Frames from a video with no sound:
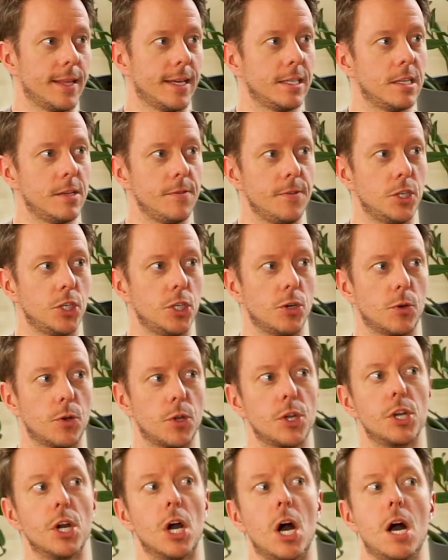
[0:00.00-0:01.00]
that TV show
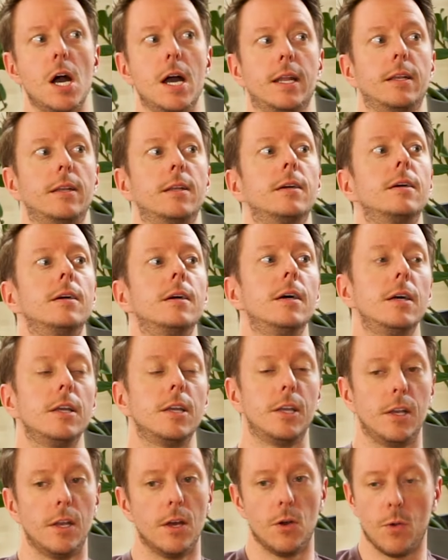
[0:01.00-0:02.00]
gone.
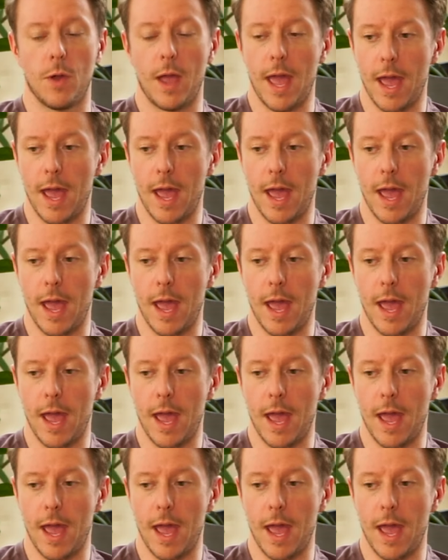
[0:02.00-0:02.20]
You know,